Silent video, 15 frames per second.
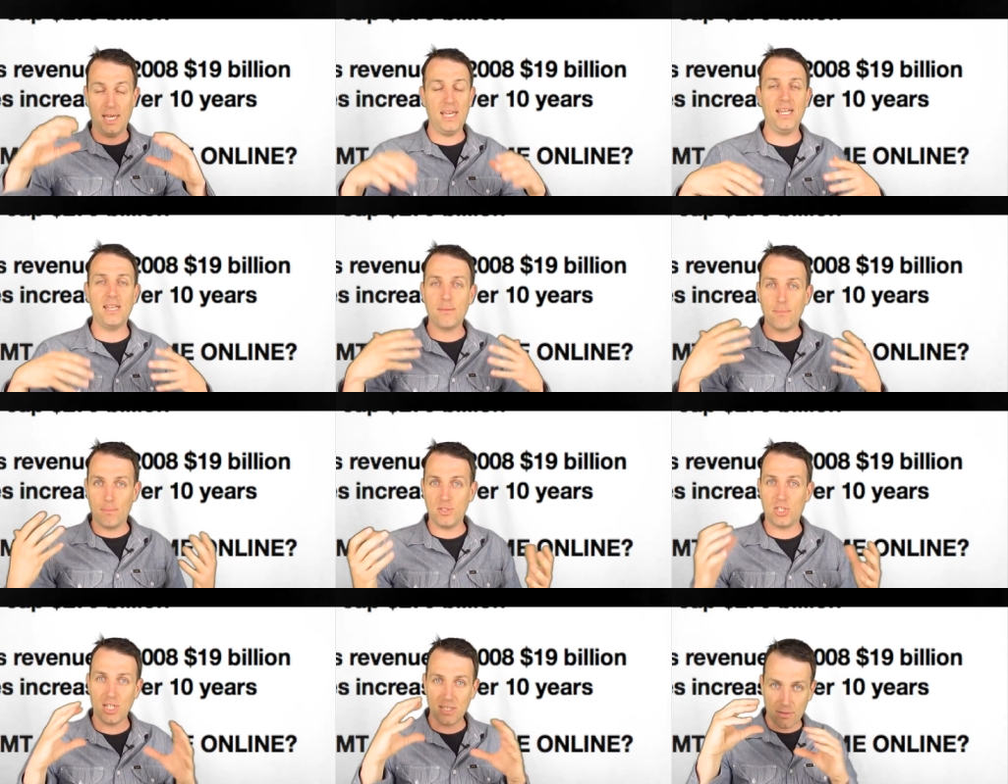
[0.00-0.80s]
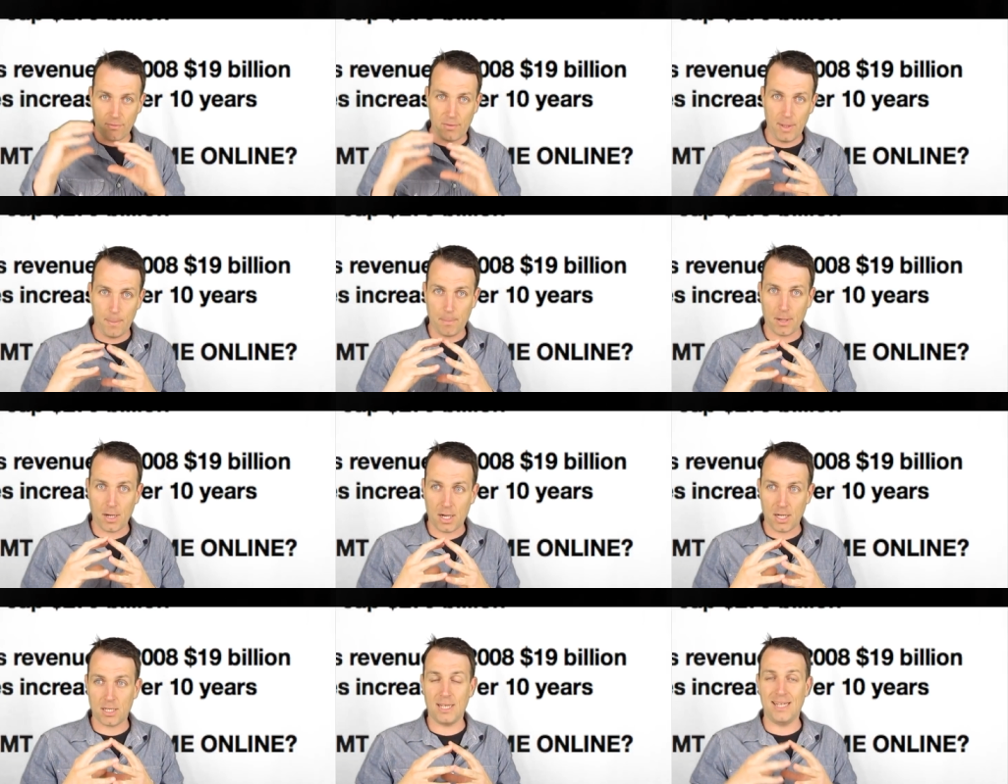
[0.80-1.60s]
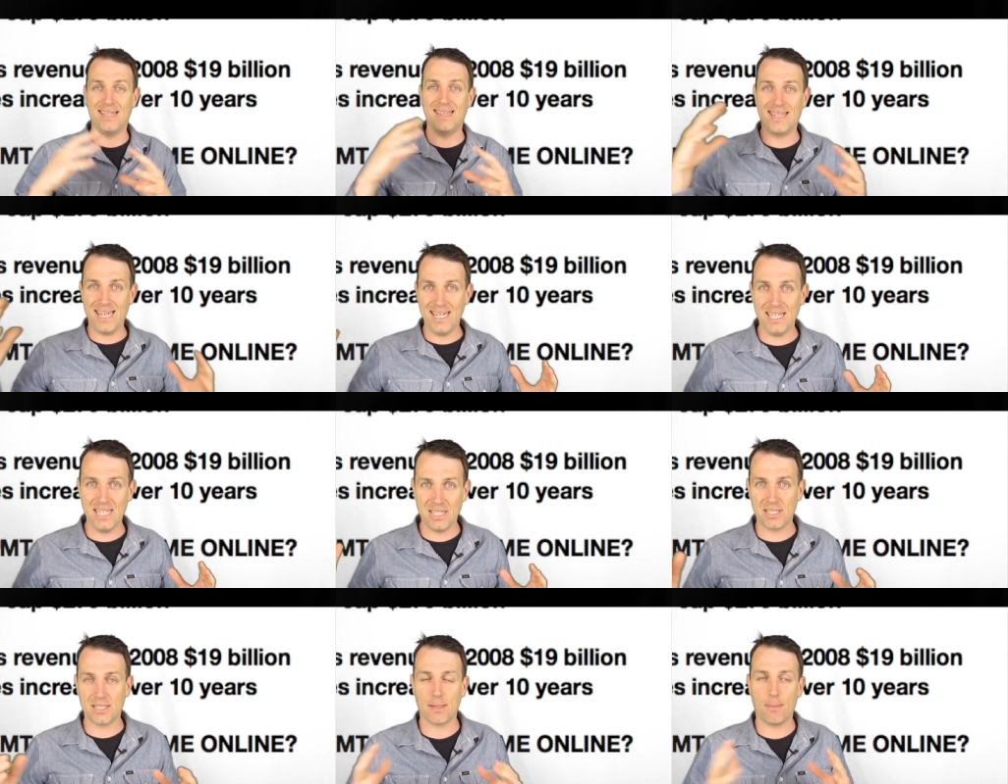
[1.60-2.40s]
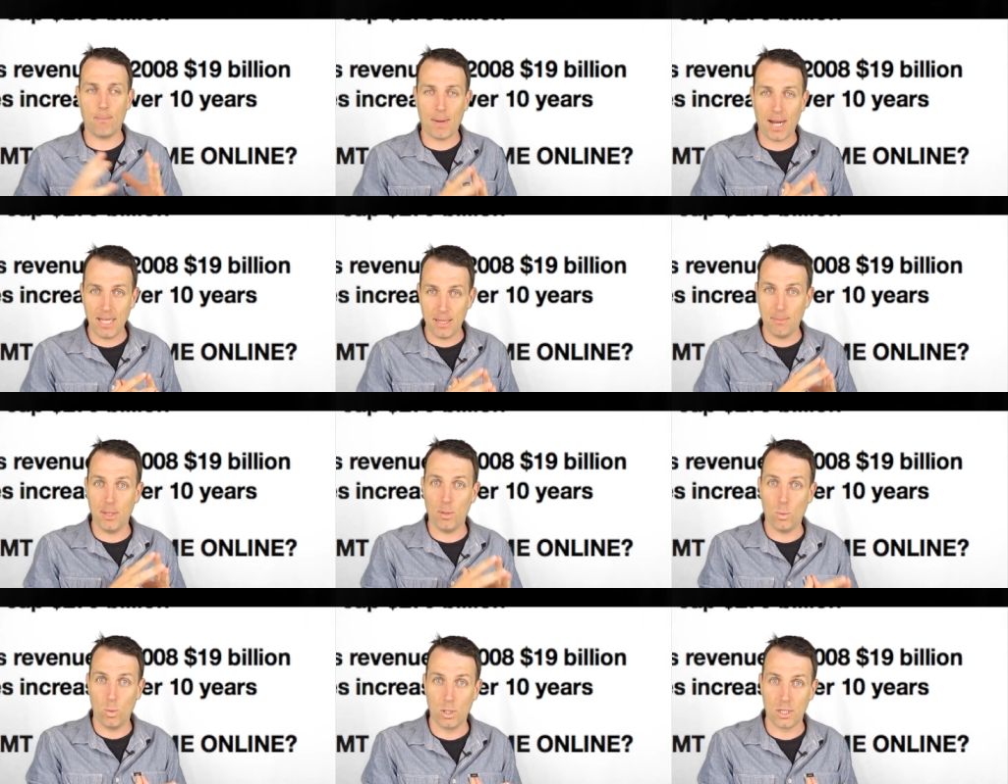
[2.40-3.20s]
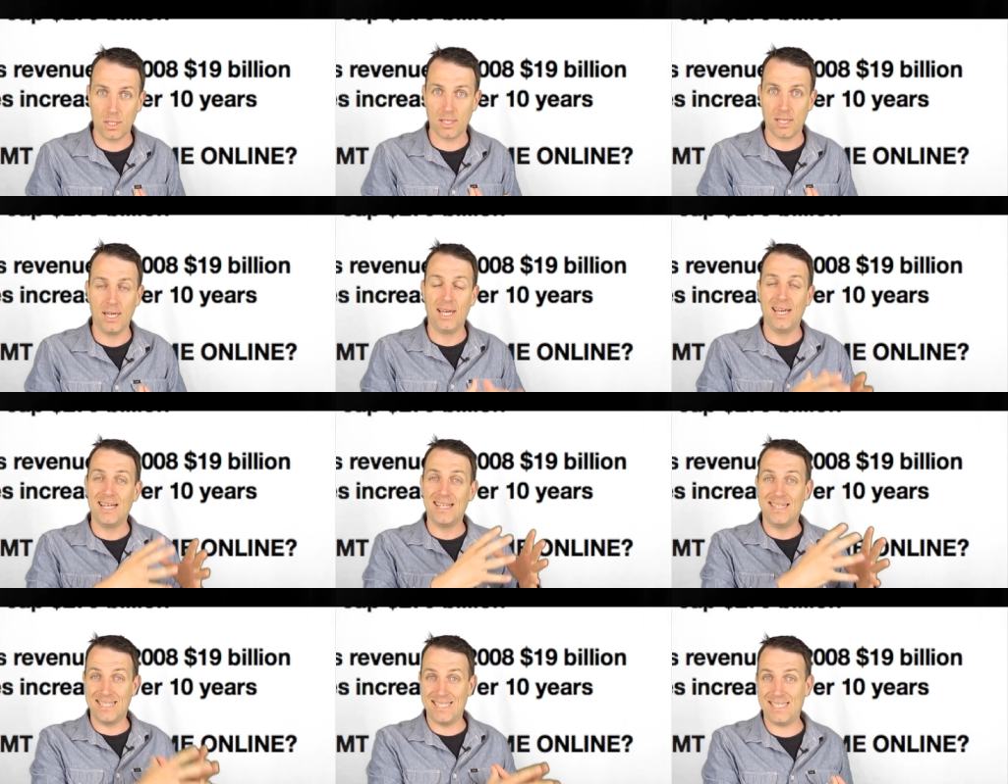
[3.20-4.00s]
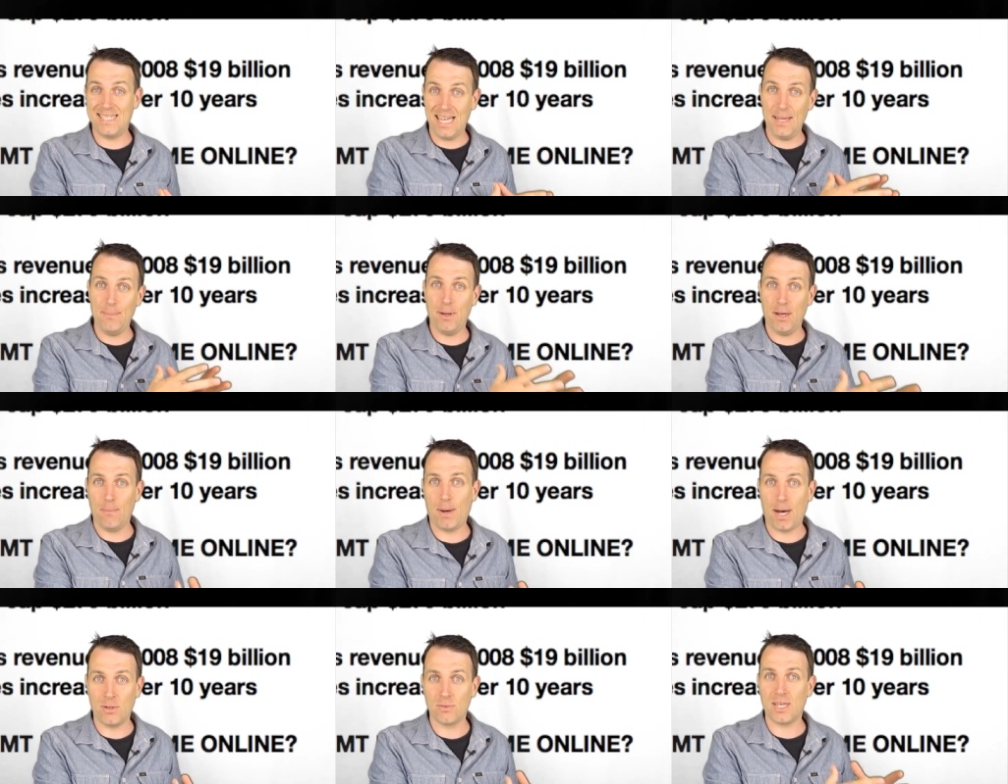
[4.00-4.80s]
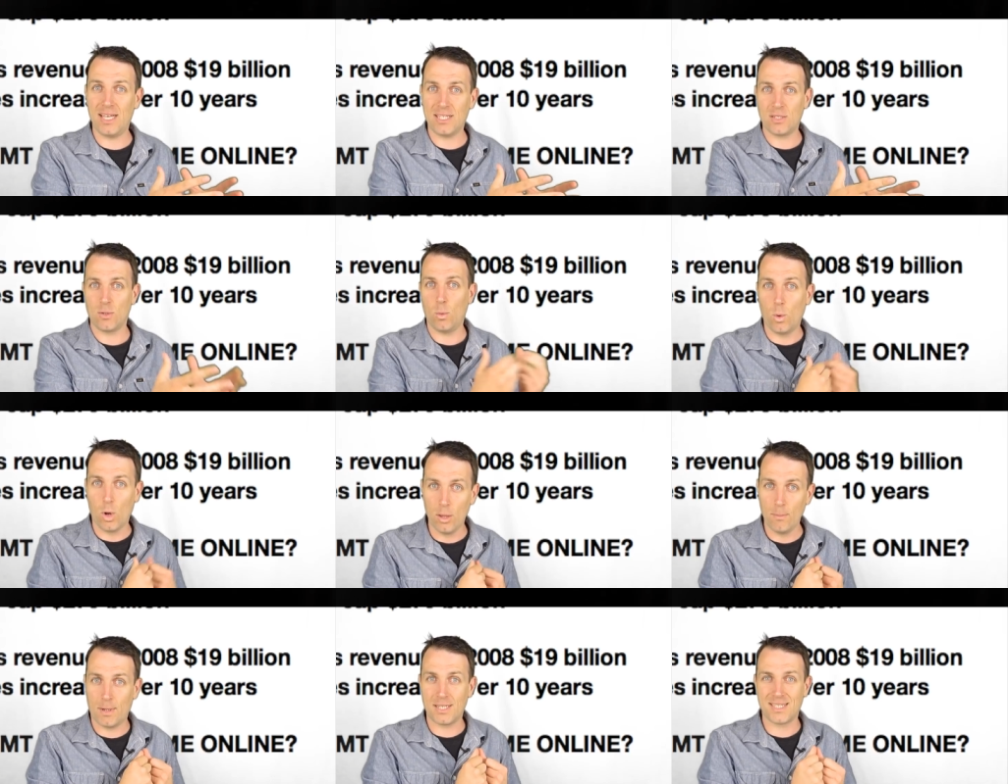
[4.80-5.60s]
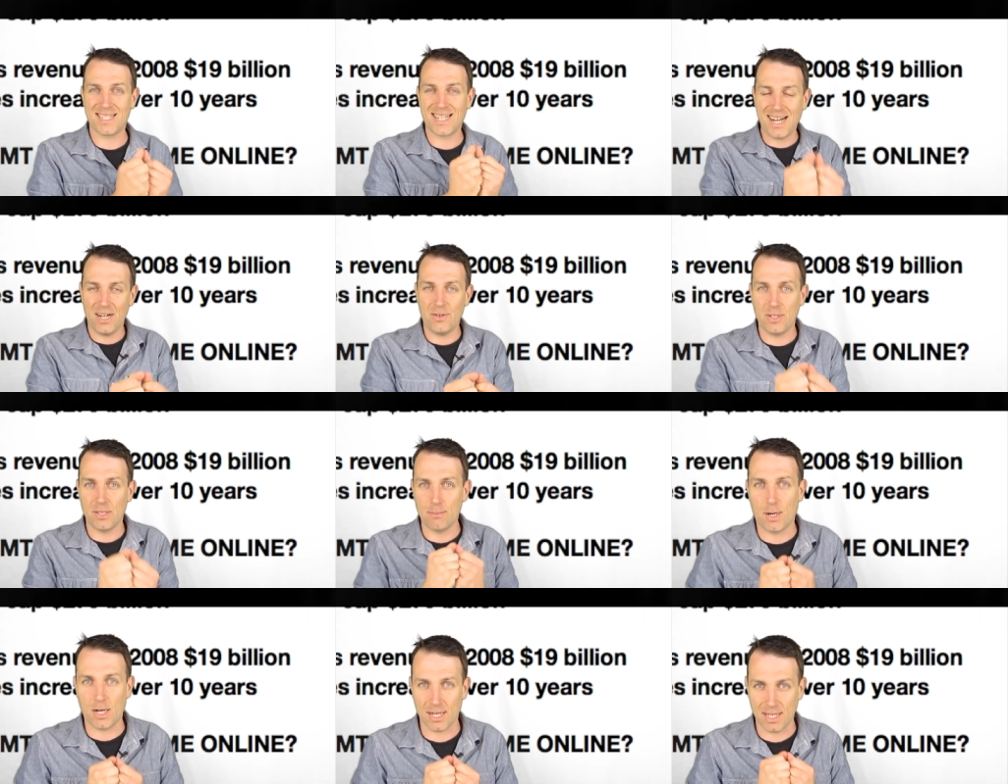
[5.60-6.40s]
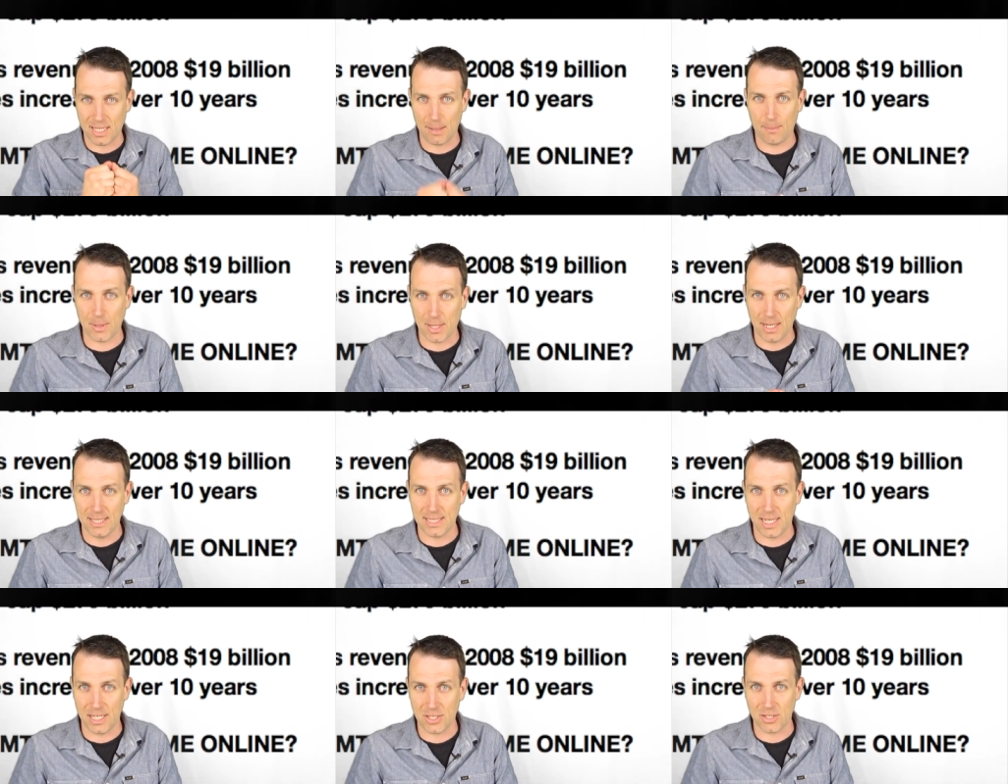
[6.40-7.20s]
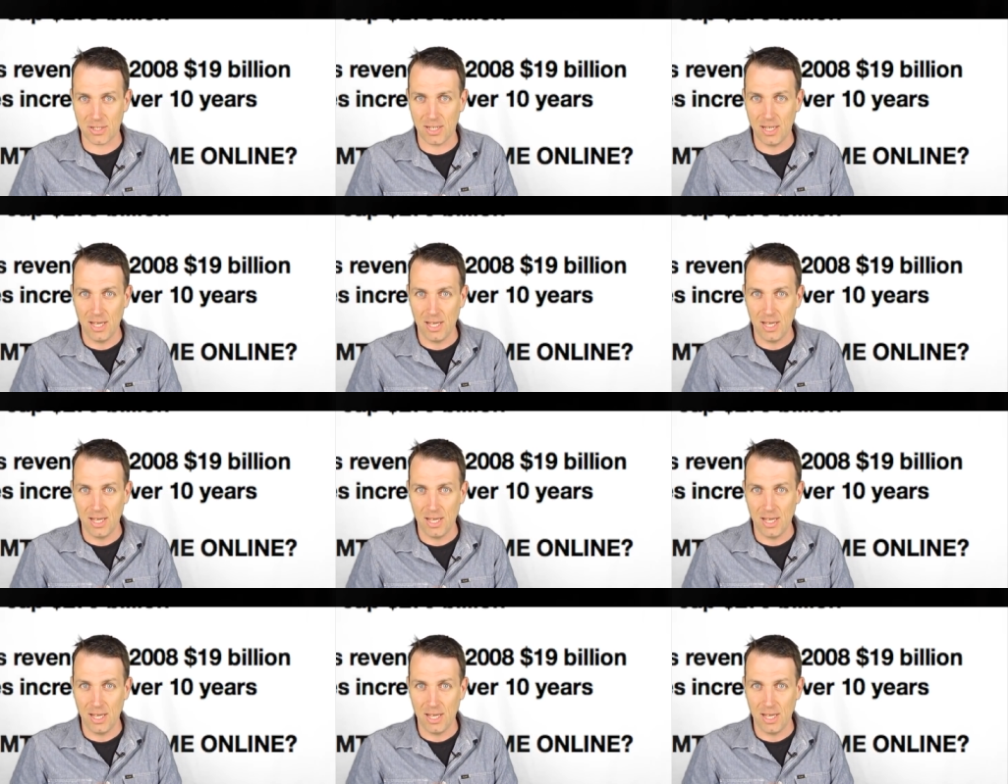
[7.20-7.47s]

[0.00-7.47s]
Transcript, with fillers: it just Flipkart in ten years might be worth the same amount as Walmart's current market capitalization.